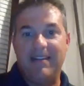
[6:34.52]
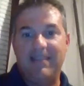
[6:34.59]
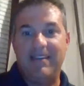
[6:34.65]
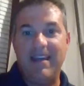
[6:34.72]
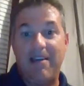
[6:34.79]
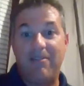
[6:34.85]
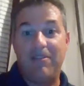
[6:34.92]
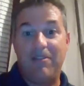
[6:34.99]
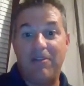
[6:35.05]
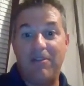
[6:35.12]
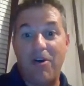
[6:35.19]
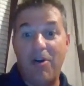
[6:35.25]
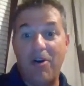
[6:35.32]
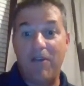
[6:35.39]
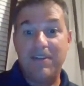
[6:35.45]
Now,
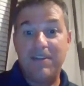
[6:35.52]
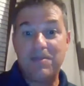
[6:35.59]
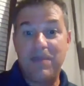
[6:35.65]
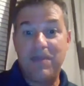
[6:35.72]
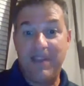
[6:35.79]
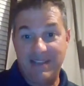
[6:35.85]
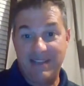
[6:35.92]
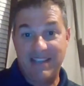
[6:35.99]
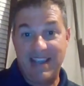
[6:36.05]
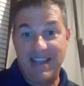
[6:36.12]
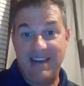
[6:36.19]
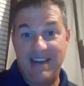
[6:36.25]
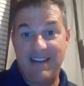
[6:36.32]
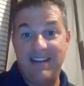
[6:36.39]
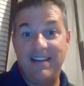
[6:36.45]
all of this being
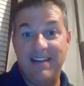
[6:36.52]
said,